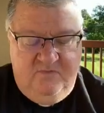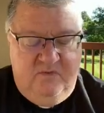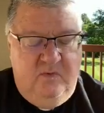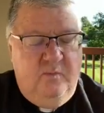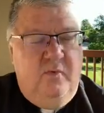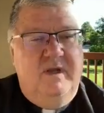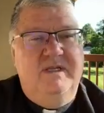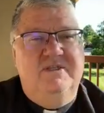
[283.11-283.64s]

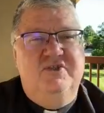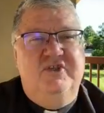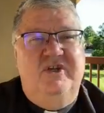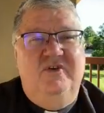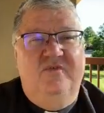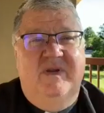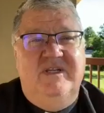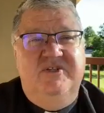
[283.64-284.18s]
from one
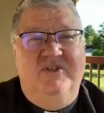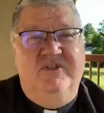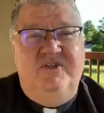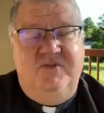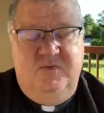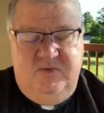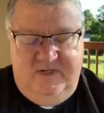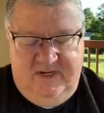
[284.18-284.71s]

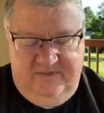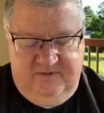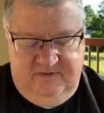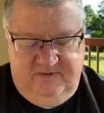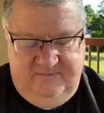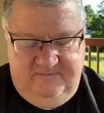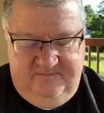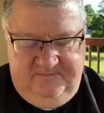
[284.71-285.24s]
generation to another.